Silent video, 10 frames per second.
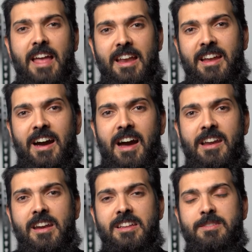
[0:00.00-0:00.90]
that
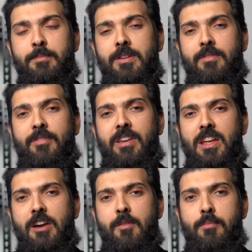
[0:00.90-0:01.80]
card and it's a bit of a
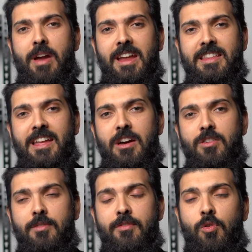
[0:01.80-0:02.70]
video of a breakdown
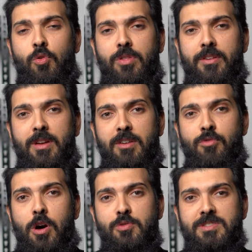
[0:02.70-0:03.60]
of all the
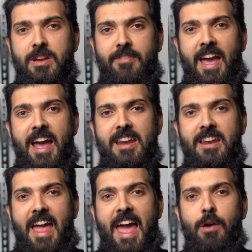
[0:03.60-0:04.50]
roles that I've had
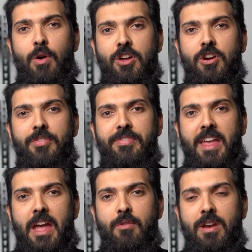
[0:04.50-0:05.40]
and how I got
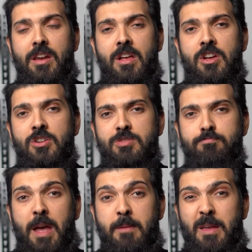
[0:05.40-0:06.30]
there, and
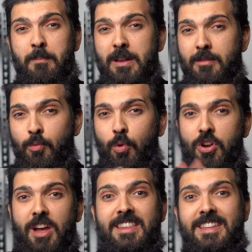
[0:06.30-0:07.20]
maybe a bit of what
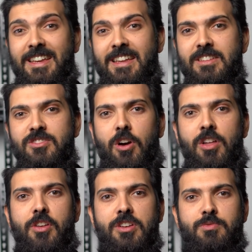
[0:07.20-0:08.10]
I did
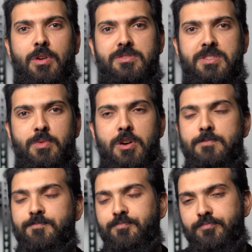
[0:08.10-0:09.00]
inside those roles as well.